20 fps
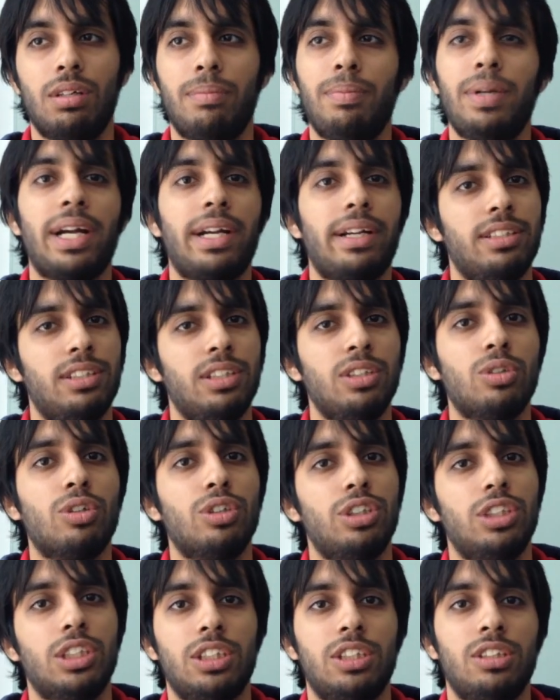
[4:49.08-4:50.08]
practicing
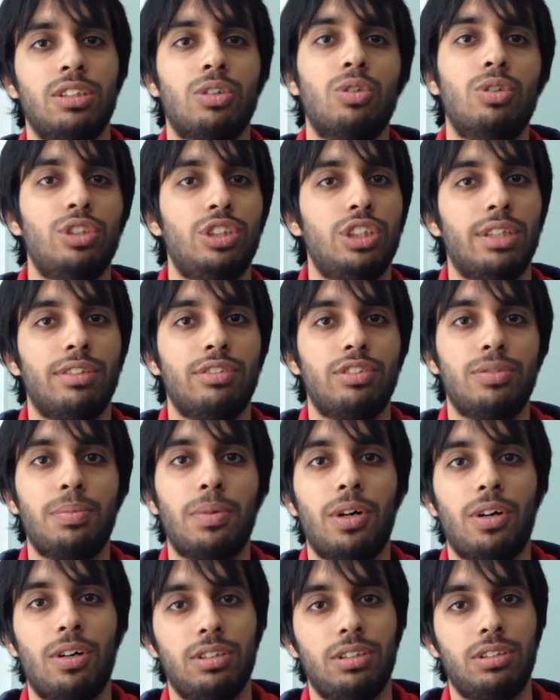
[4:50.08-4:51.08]
questions in CodeChef,
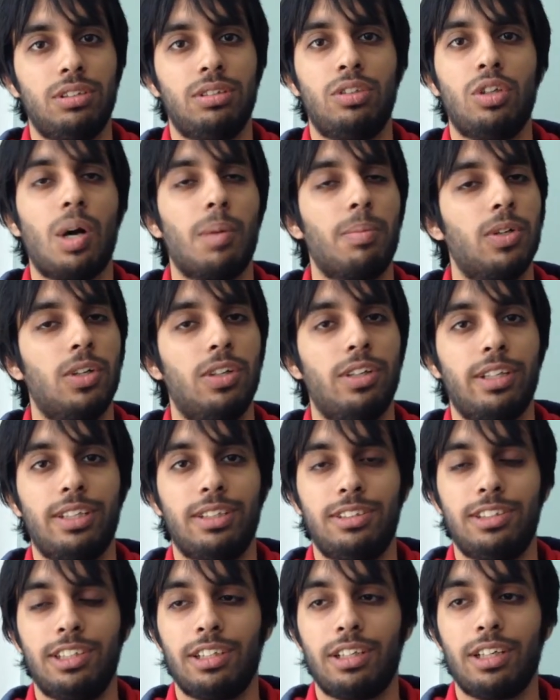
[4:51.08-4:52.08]
Forge, Topcoder,
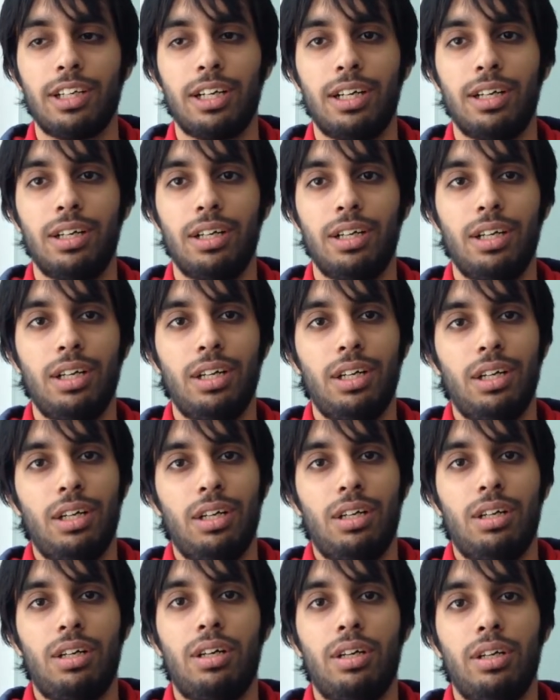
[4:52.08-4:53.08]
etc.,
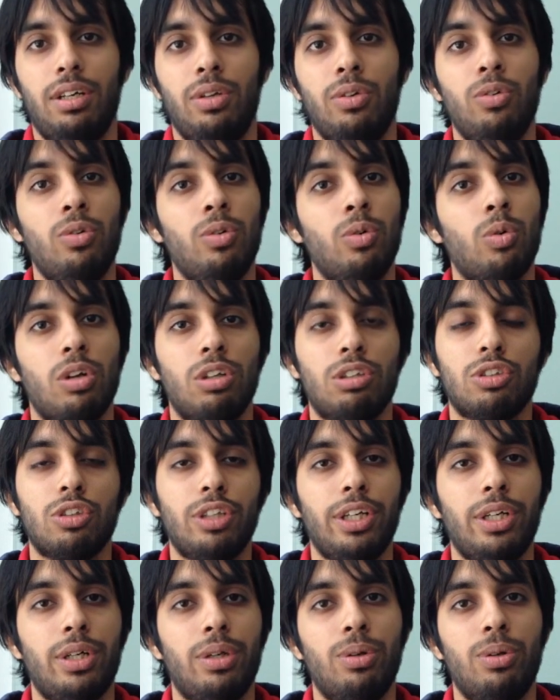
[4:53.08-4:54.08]
you also
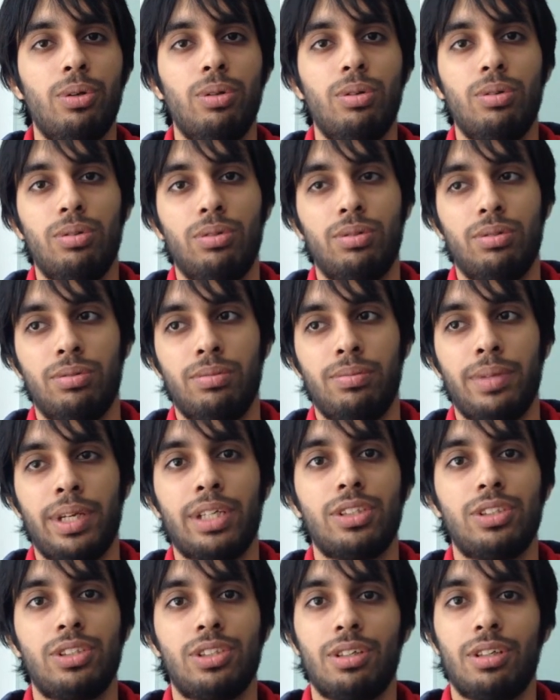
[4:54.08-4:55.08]
need to
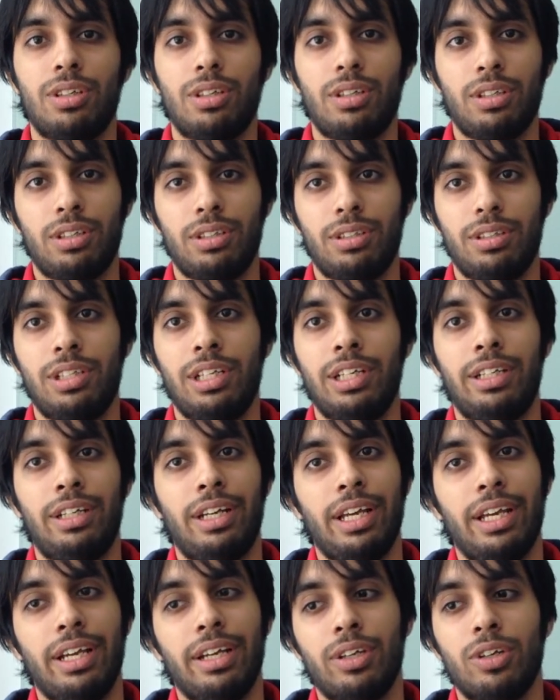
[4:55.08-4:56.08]
make sure like
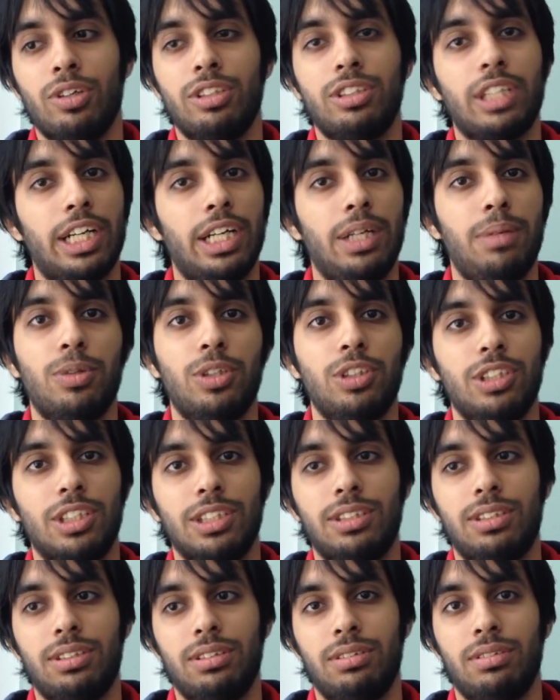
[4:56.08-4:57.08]
take your side
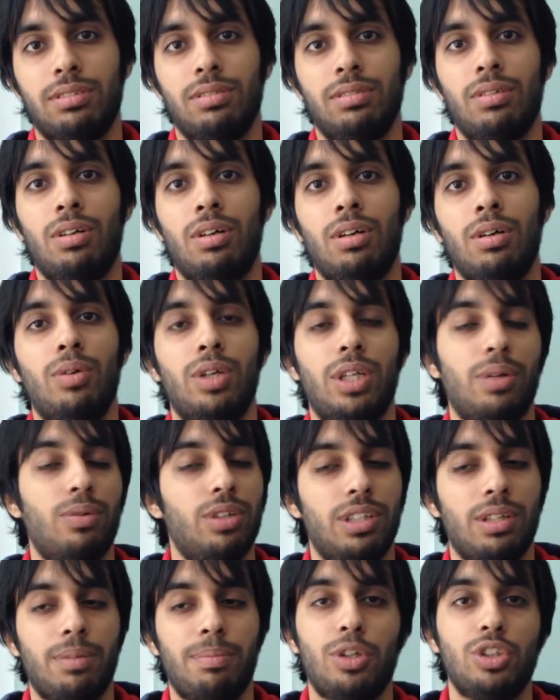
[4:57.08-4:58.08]
projects or
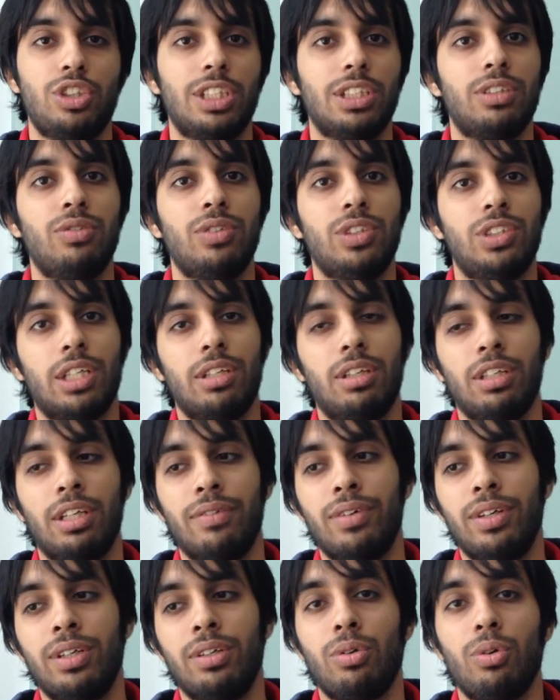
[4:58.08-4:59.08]
whatever the projects which are
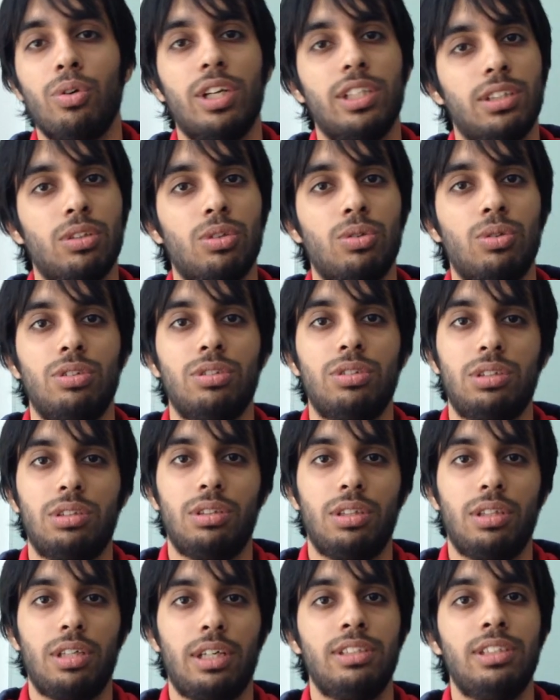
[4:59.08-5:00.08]
given to you as a course
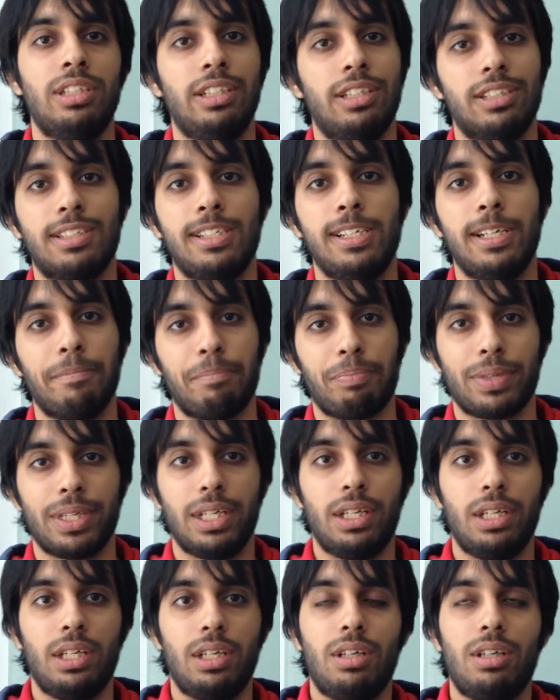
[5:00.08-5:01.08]
seriously.
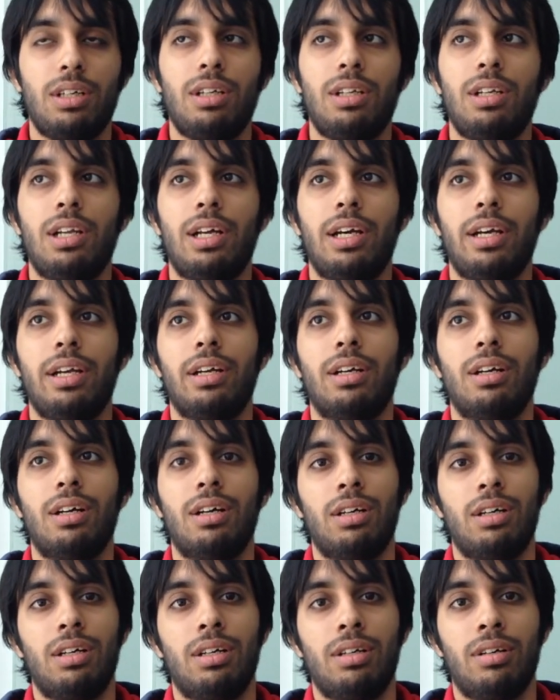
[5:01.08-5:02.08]
Like
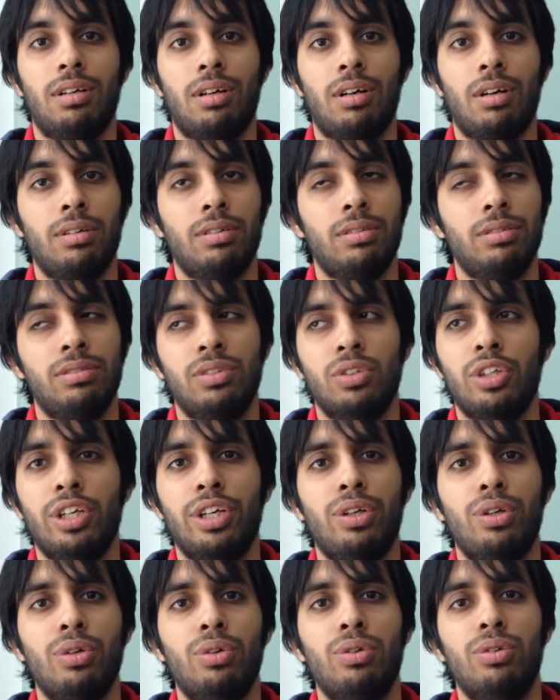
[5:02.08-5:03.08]
you
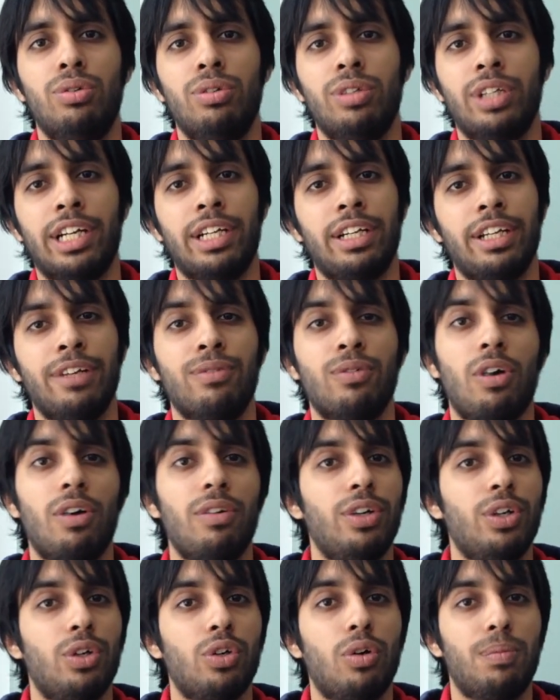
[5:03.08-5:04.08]
need to get
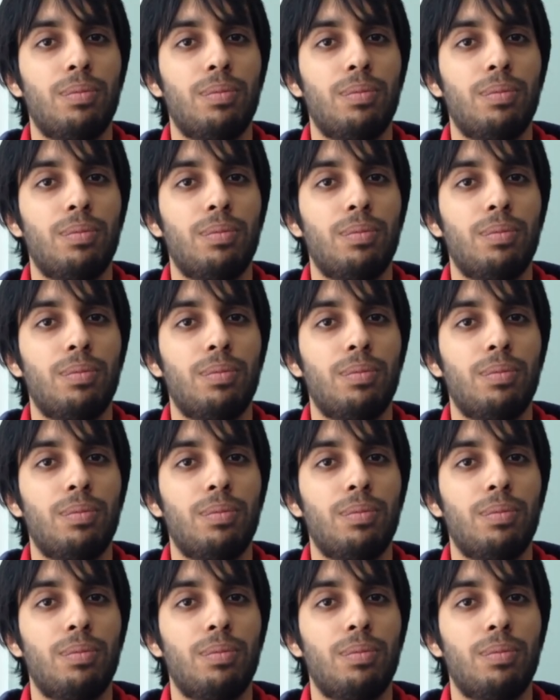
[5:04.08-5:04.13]
involved into